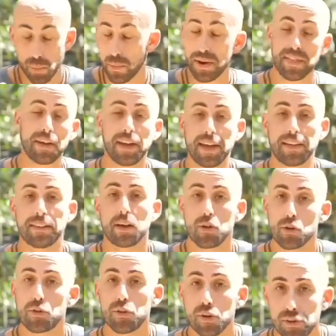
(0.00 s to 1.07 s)
breathe again.
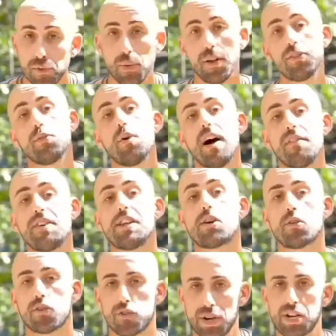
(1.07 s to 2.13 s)
You don't want to have any
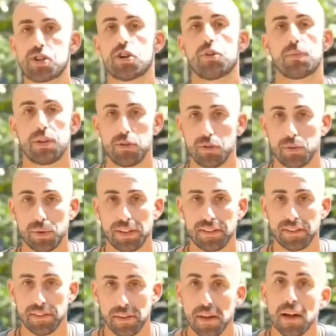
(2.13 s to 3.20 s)
contraction when you do
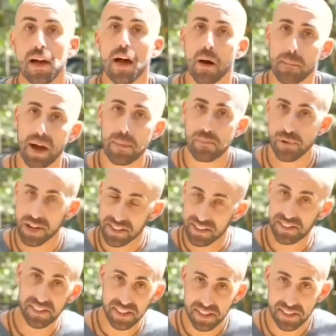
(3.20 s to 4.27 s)
it. By
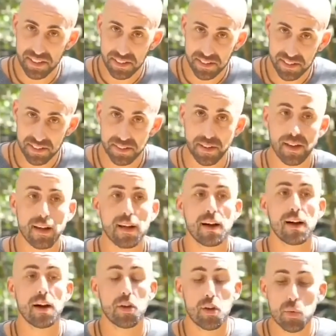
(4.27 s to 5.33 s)
practicing this,
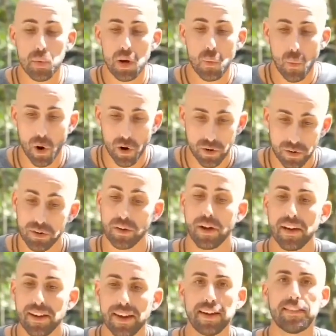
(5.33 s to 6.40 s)
you will work
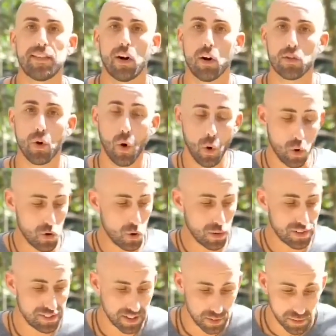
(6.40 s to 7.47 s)
again on all your
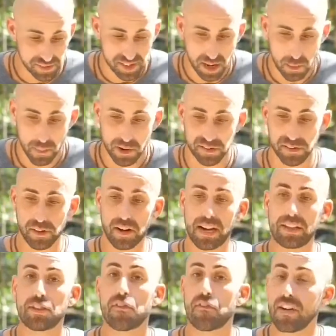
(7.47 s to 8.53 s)
intercostal muscle
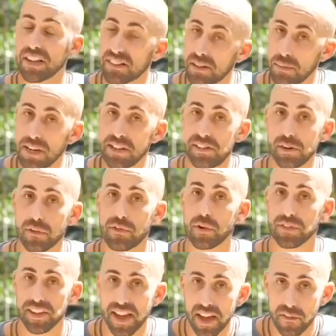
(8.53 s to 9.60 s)
and the flexibility of
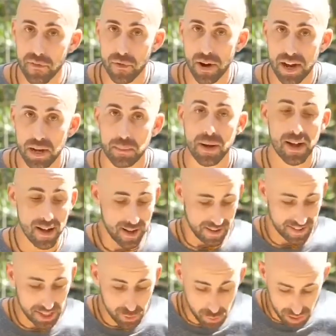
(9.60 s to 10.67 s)
your diaphragm
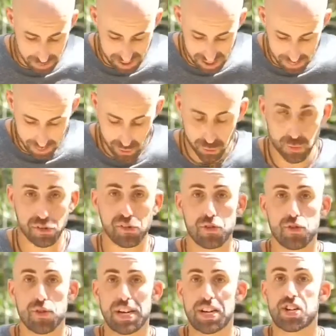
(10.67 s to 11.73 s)
that will be able to
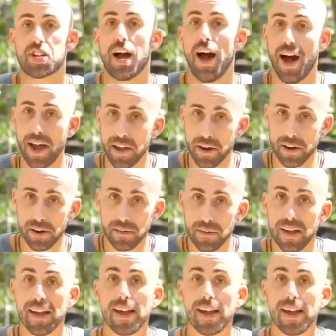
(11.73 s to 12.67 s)
stretch higher,